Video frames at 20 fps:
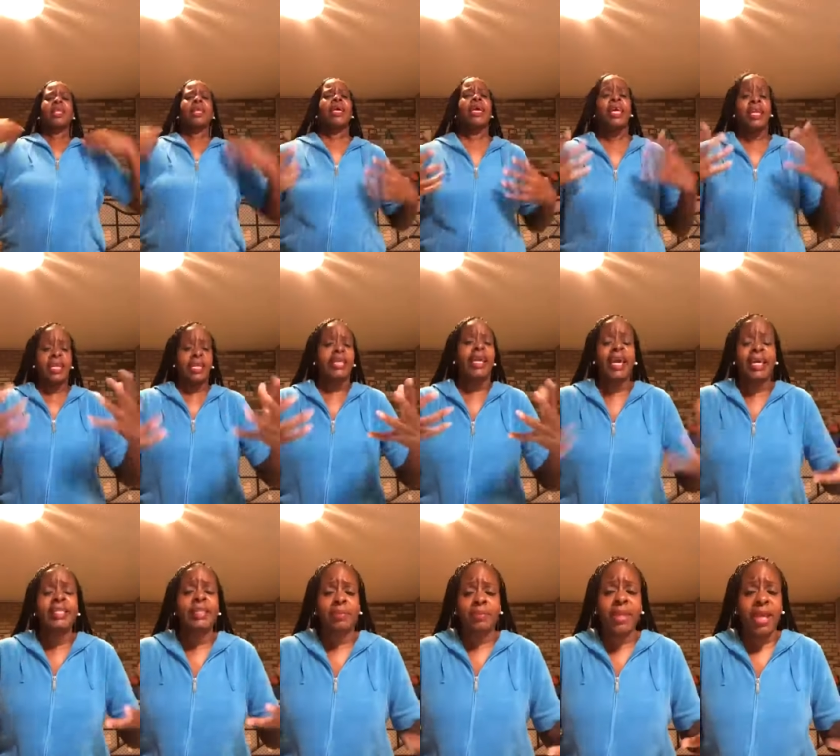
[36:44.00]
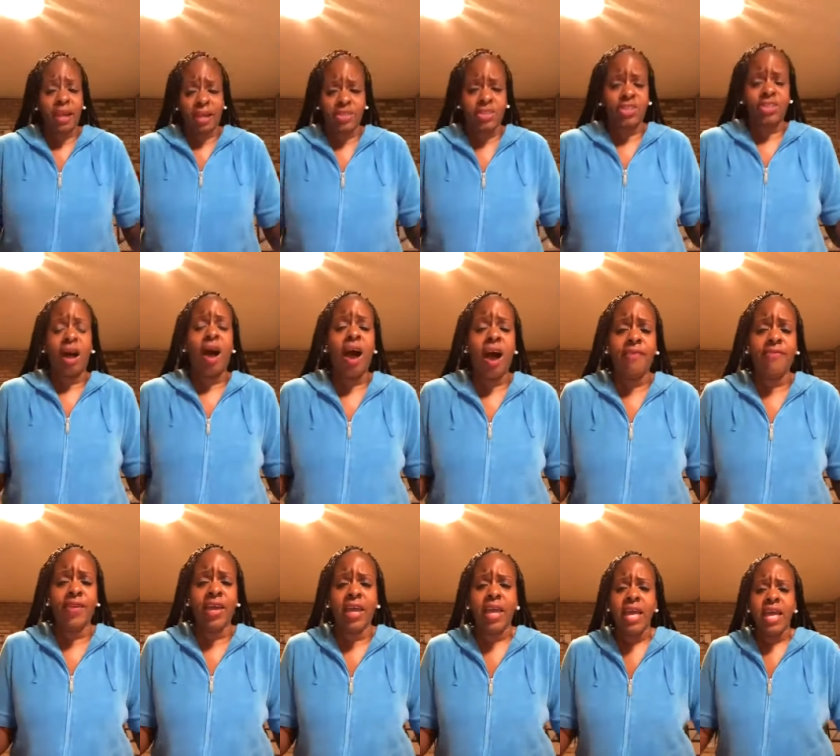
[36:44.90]
in the kingdom that are
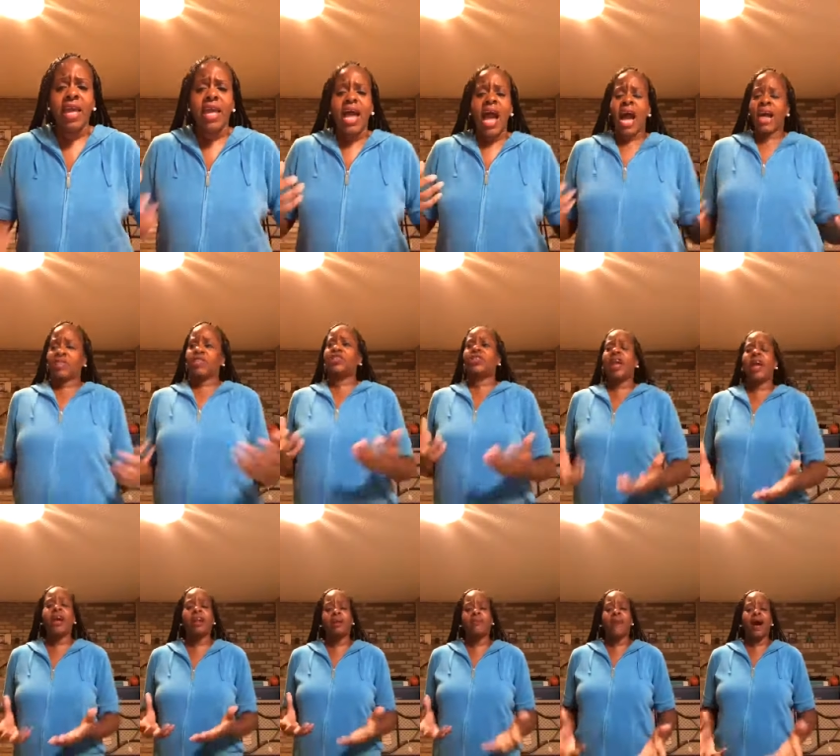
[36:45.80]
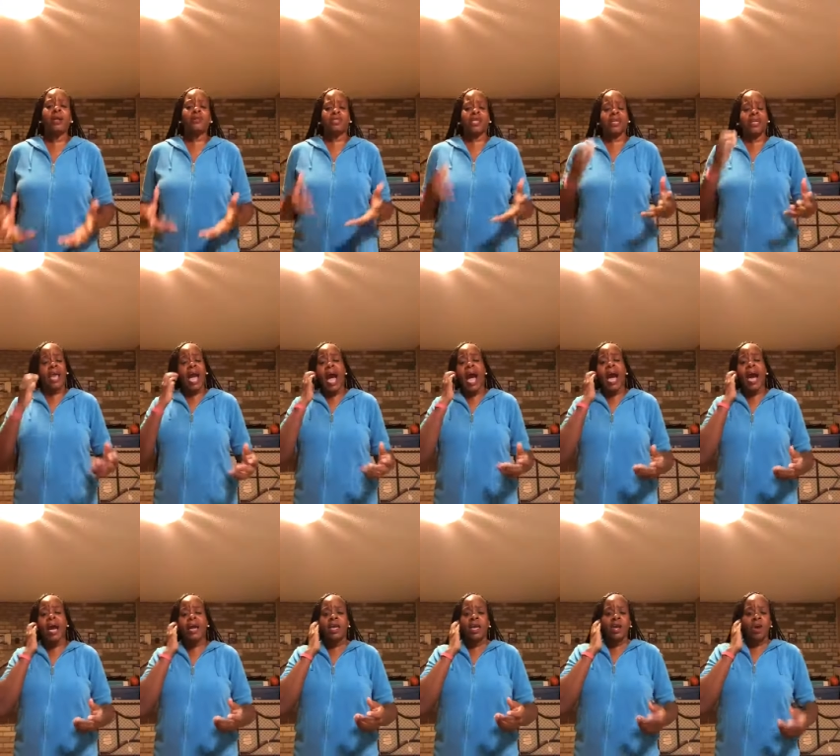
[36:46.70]
starving. I shared about the
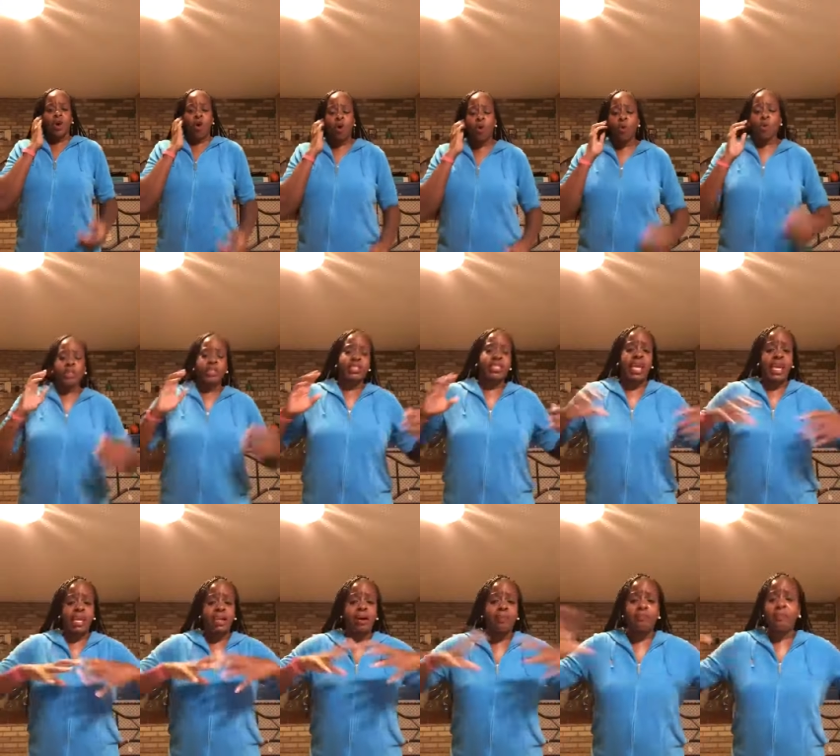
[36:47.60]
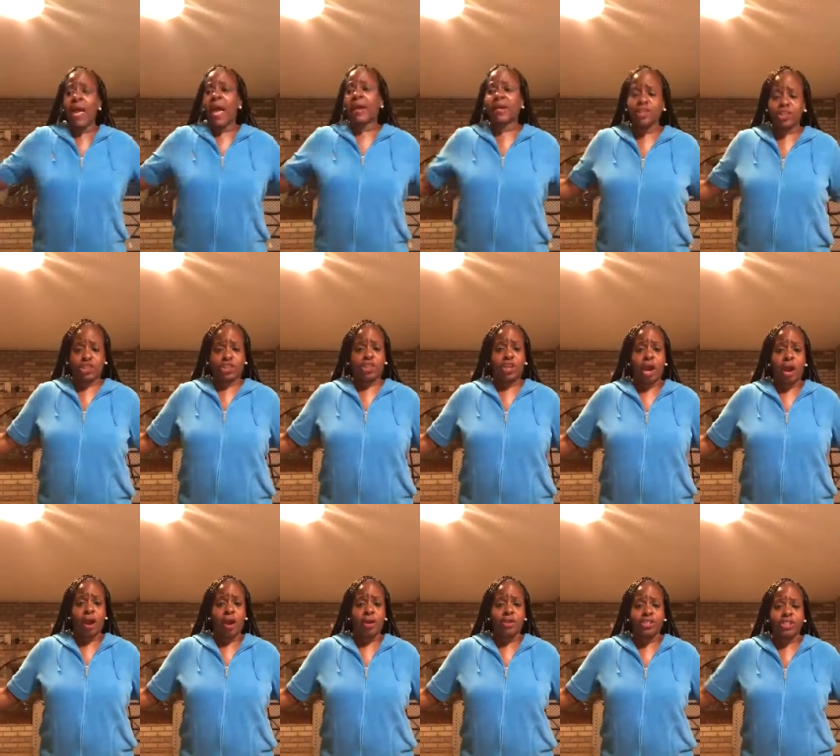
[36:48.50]
guy who was in a mega
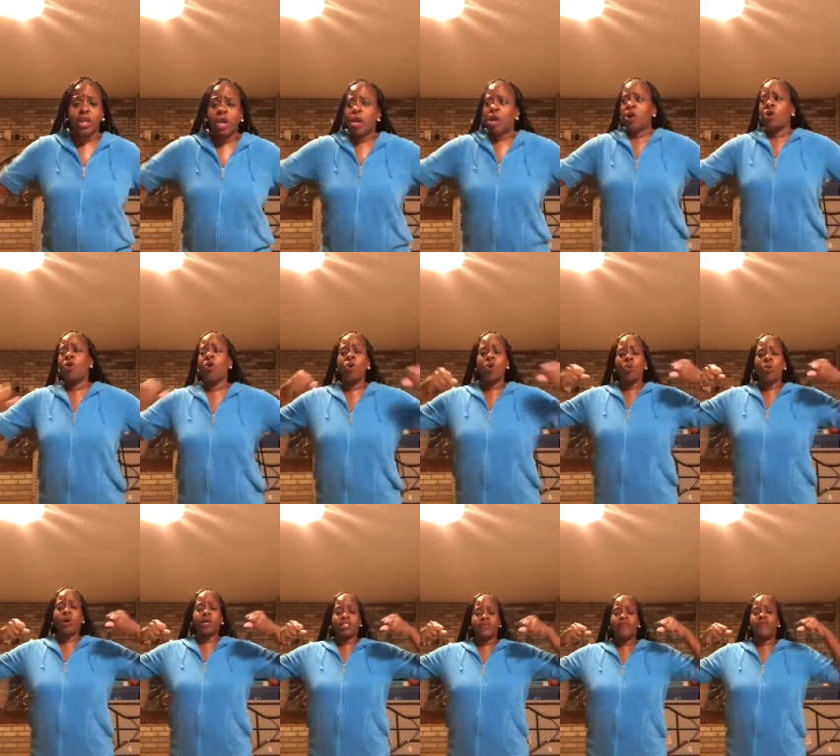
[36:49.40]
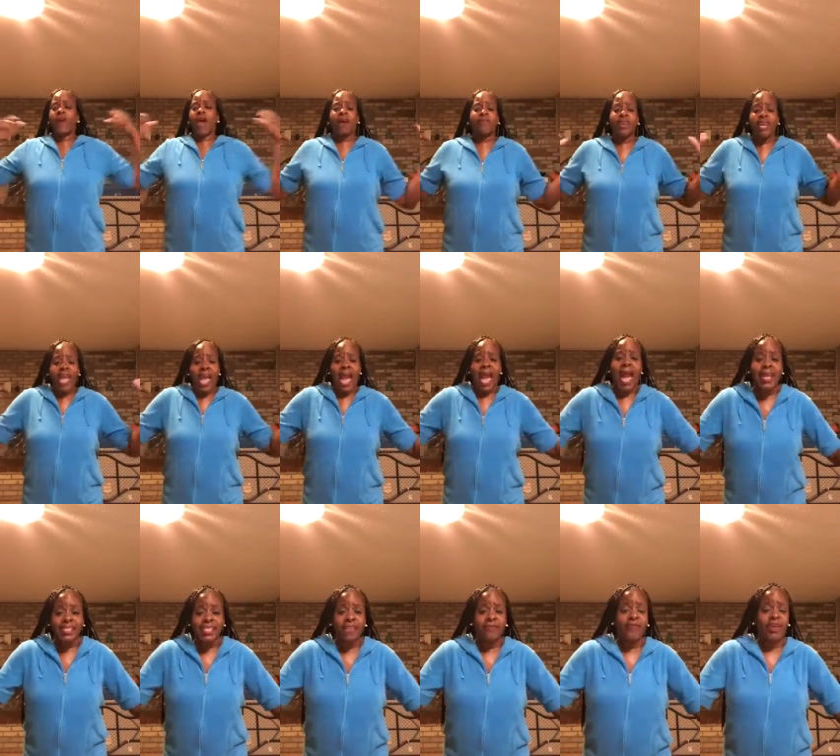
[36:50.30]
church who was very
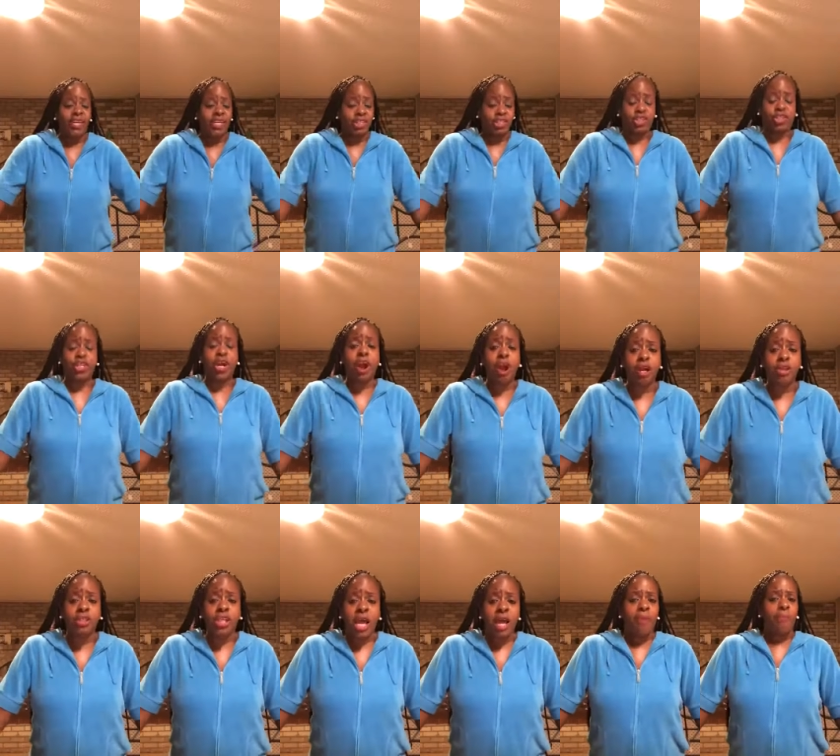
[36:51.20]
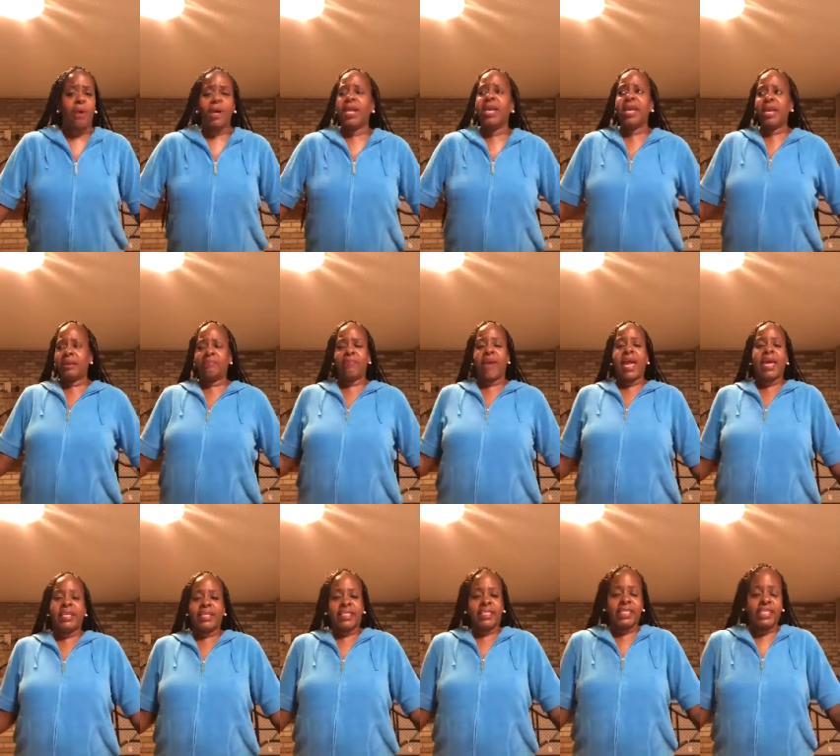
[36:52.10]
active in his church, but he had
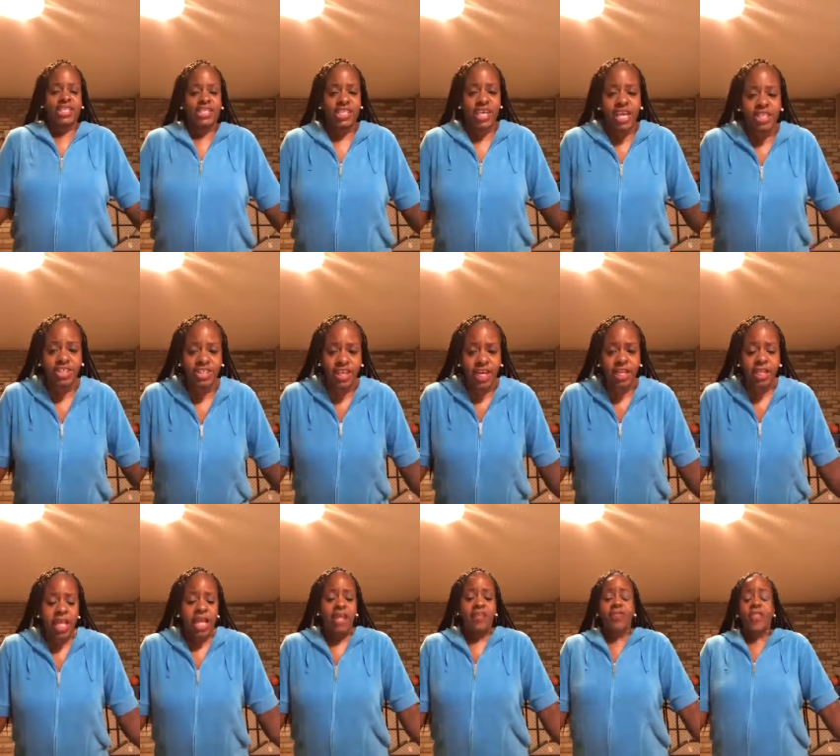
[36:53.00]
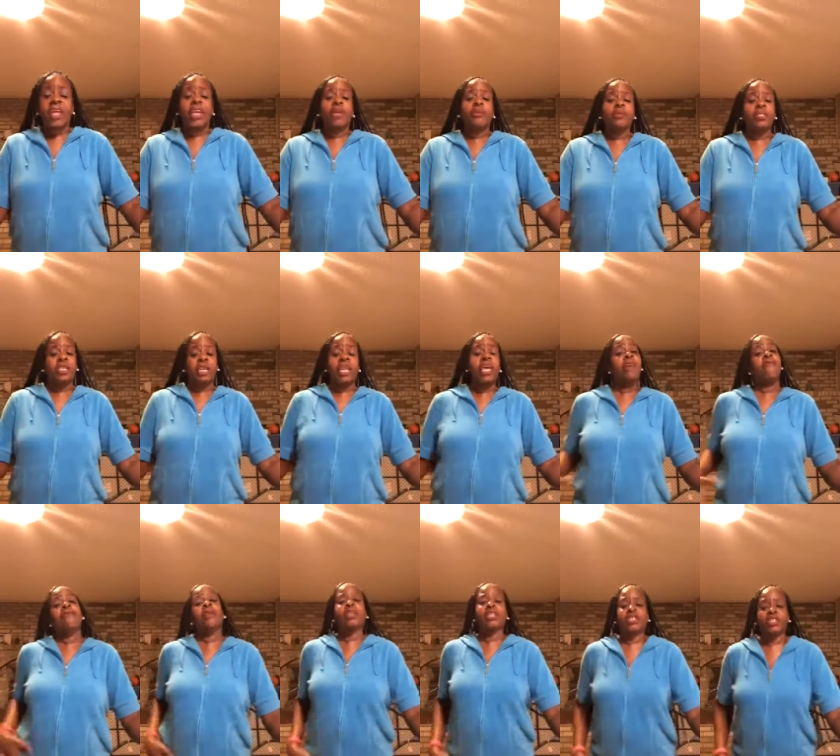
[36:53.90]
made a decision that he was
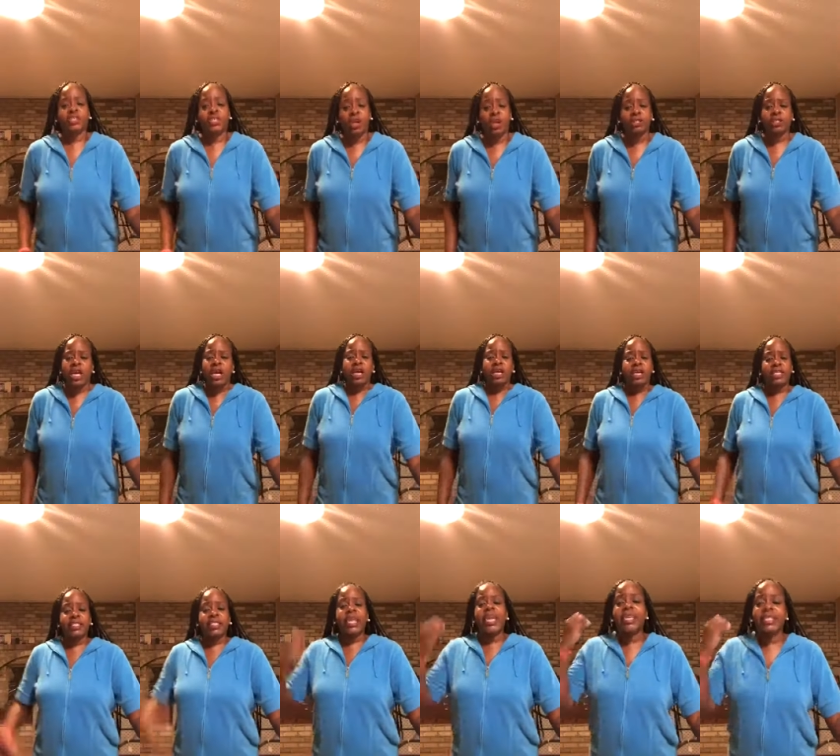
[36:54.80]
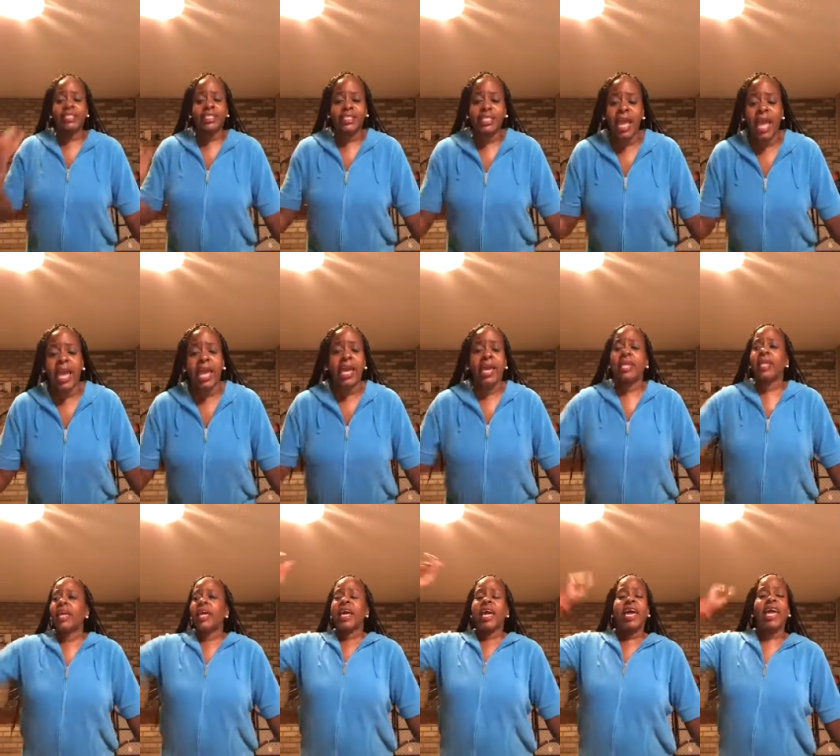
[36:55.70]
leaving his church because he said,
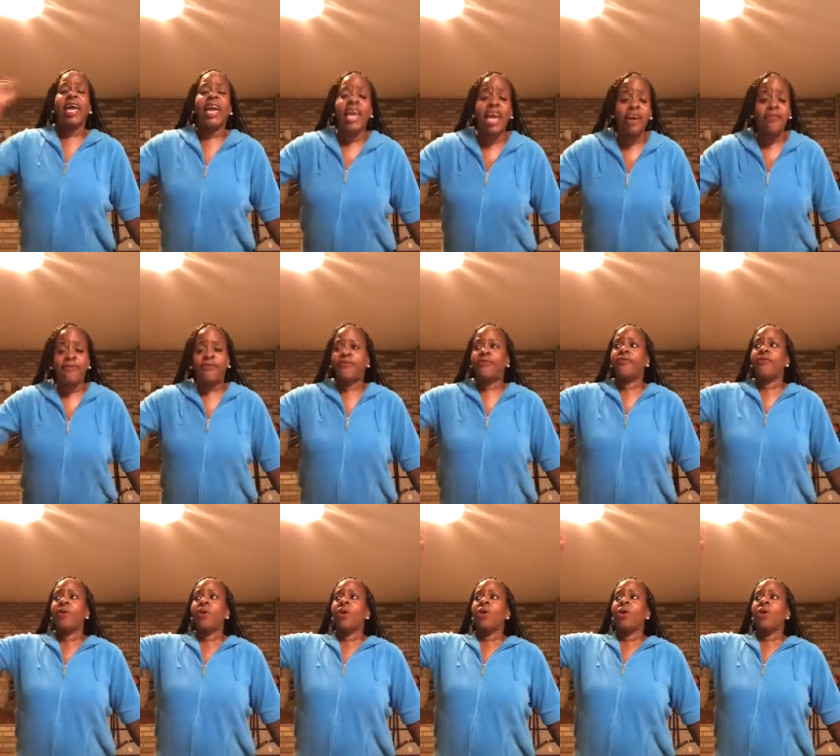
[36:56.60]
if